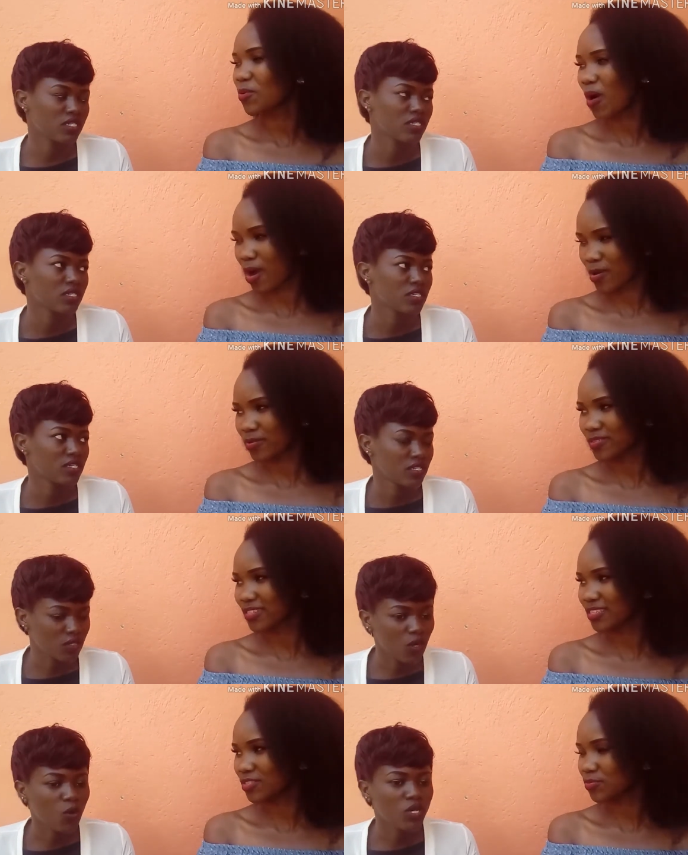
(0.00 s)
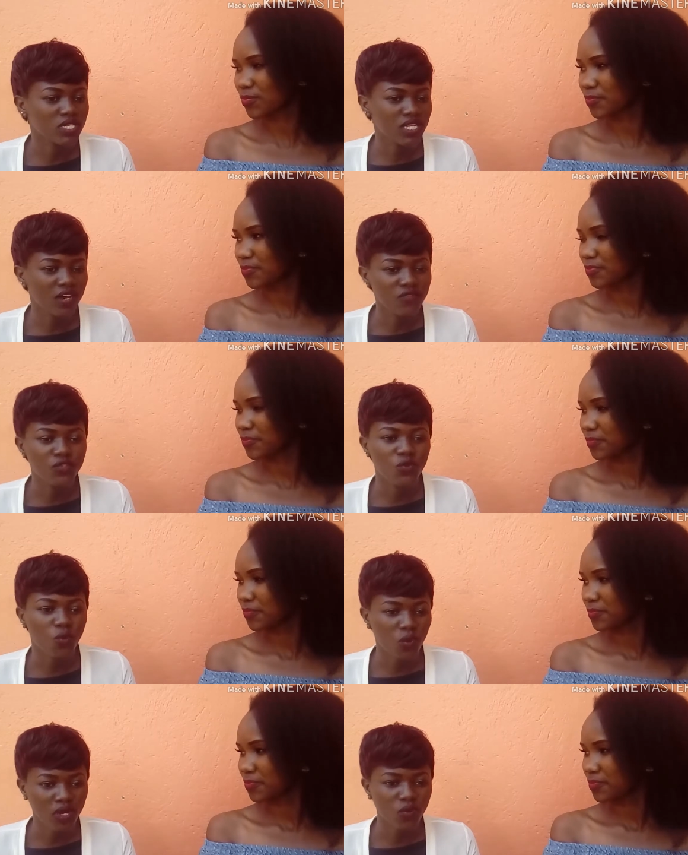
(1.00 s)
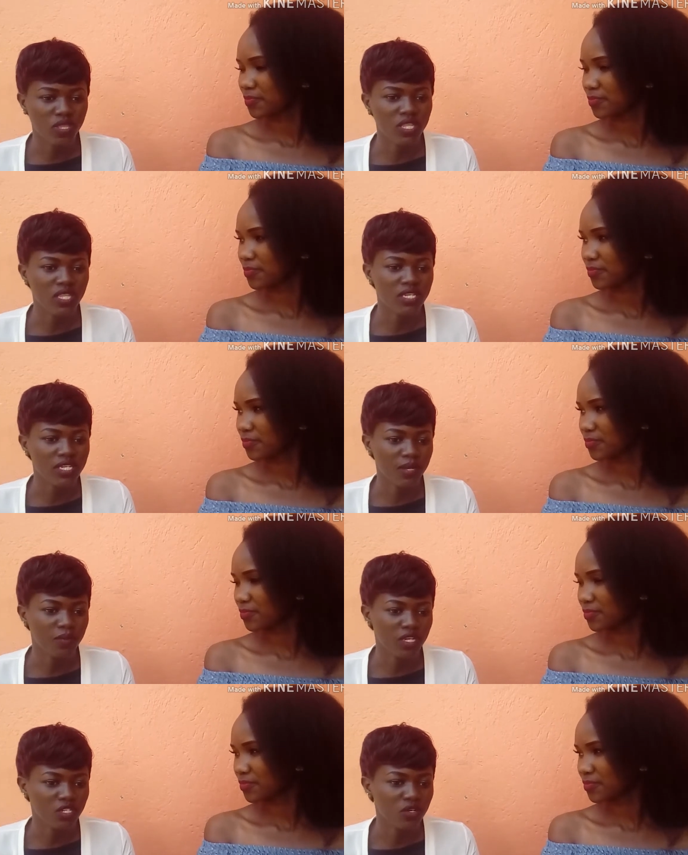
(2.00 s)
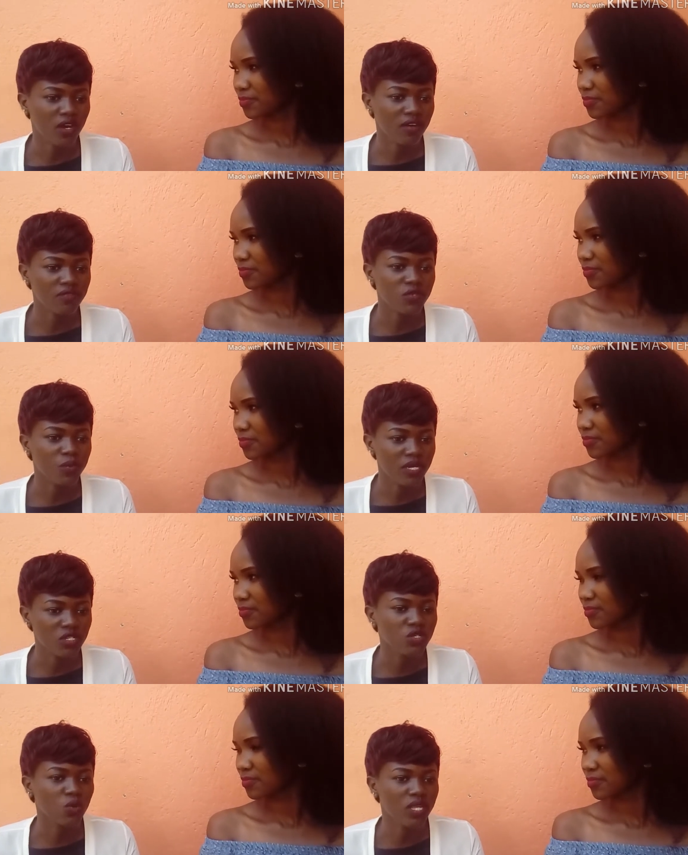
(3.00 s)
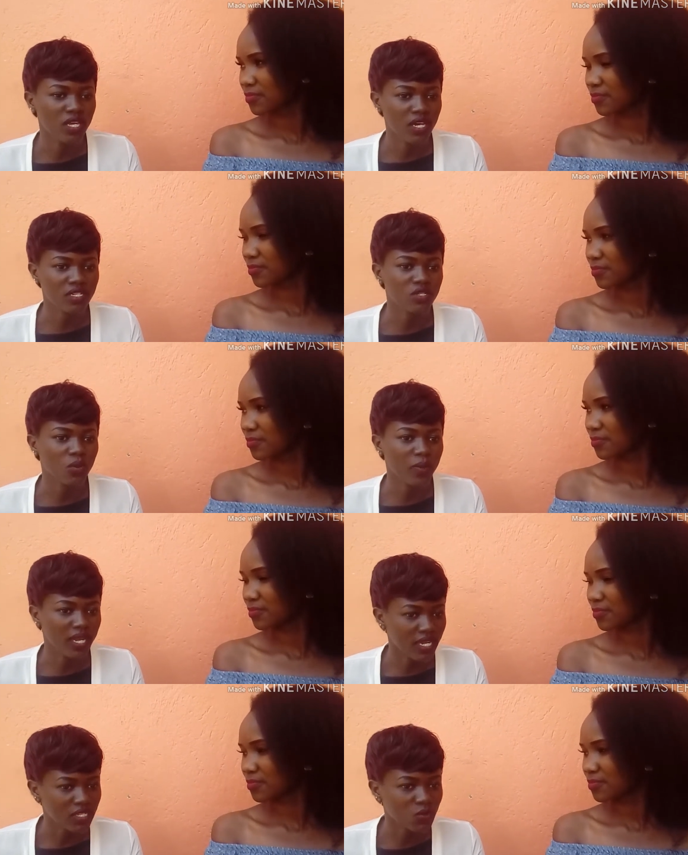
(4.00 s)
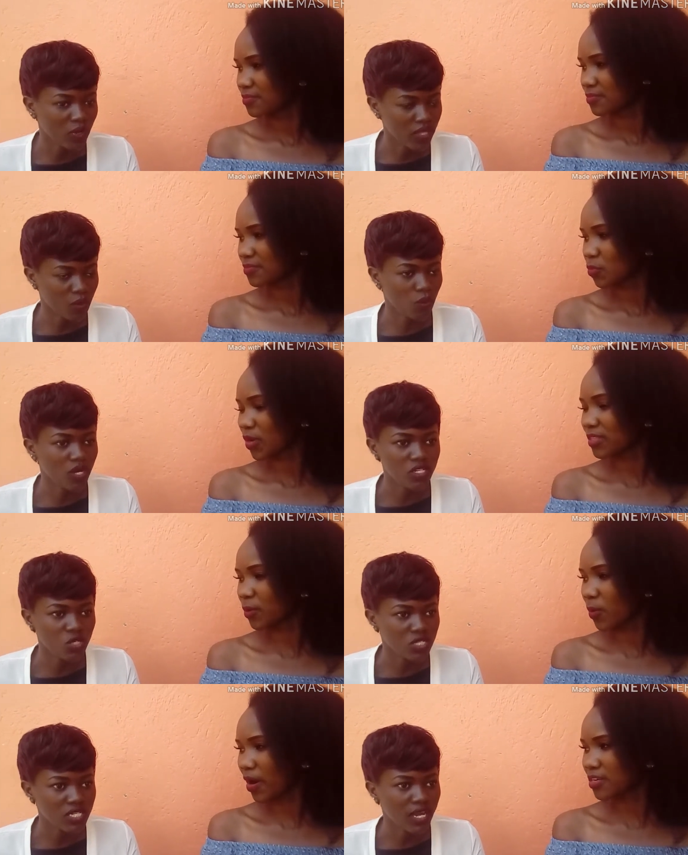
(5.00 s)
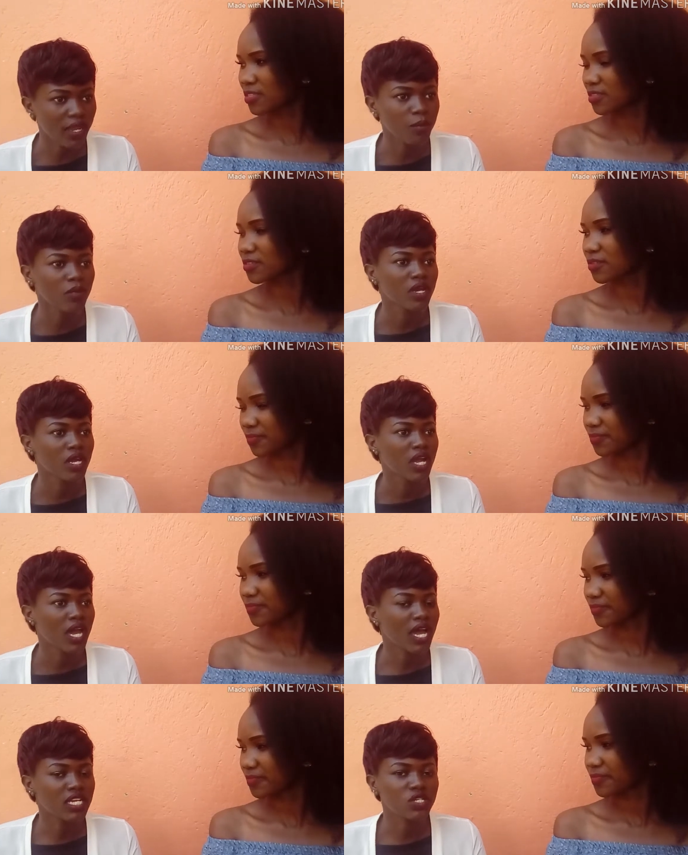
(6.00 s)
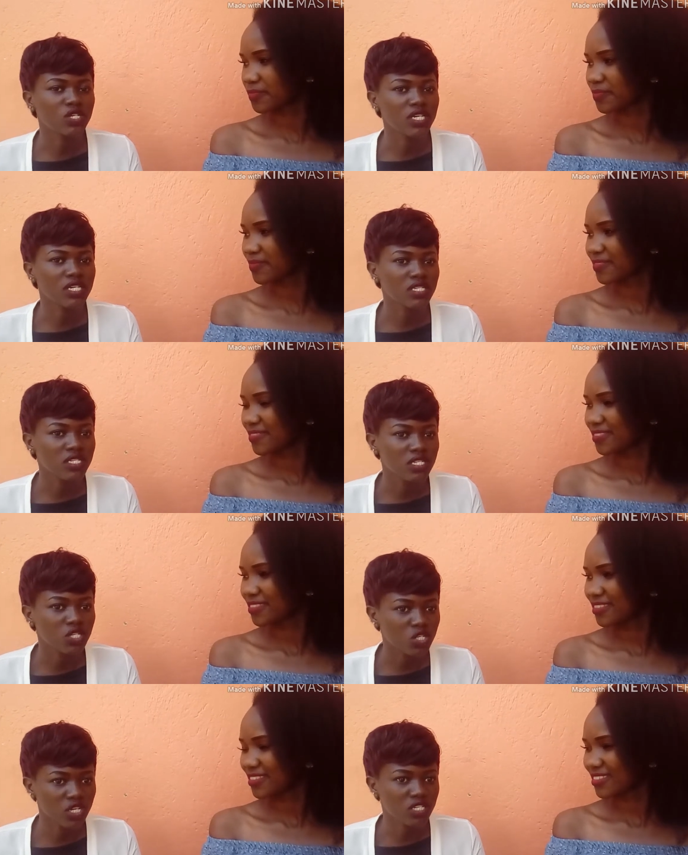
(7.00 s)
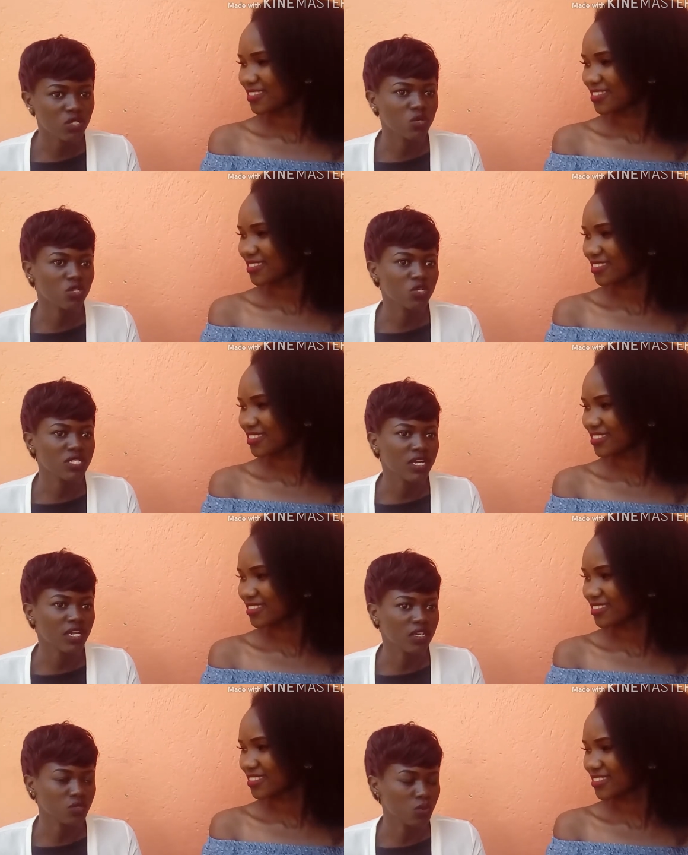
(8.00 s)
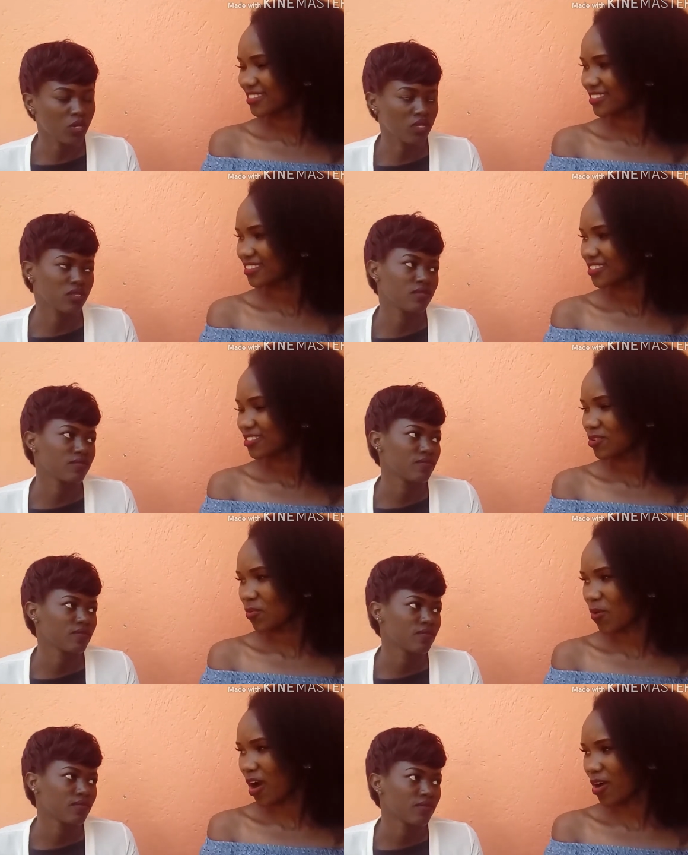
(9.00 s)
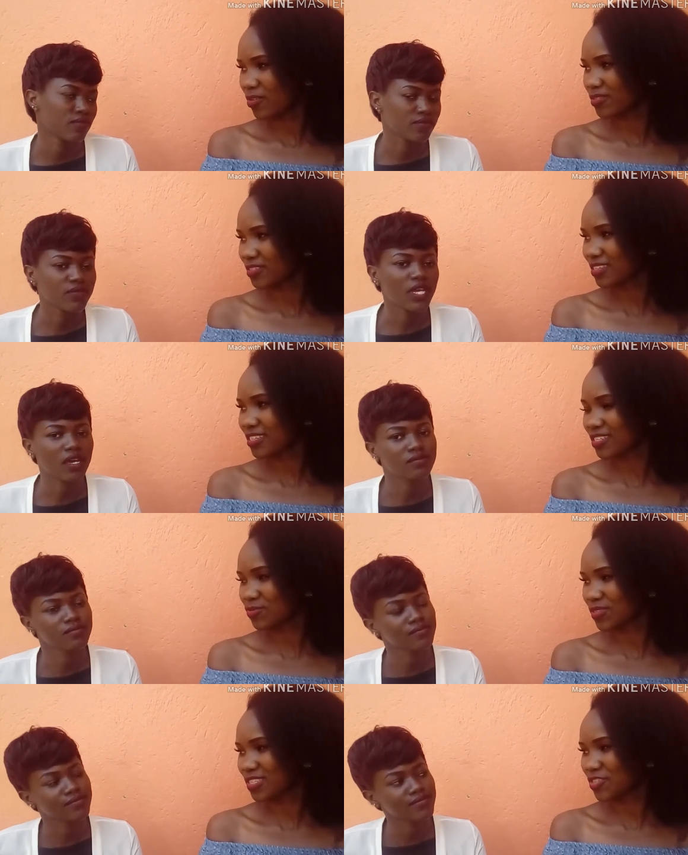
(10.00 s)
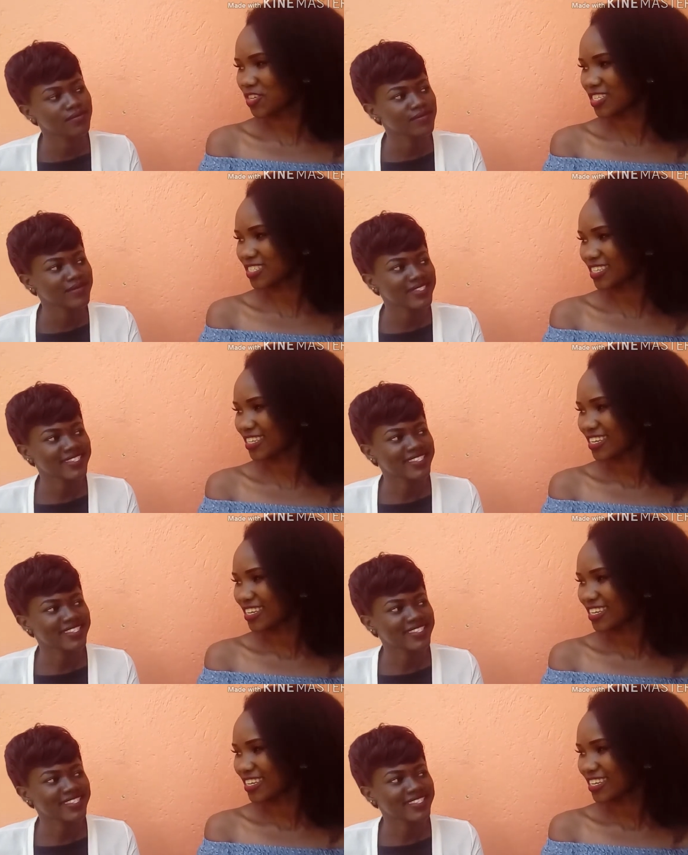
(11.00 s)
Speaker 1: Wow. You that always have to work within the time that you have to make sure the customer gets what they want on time and release stress on your side as well. Wow, that is
Speaker 2: really interesting.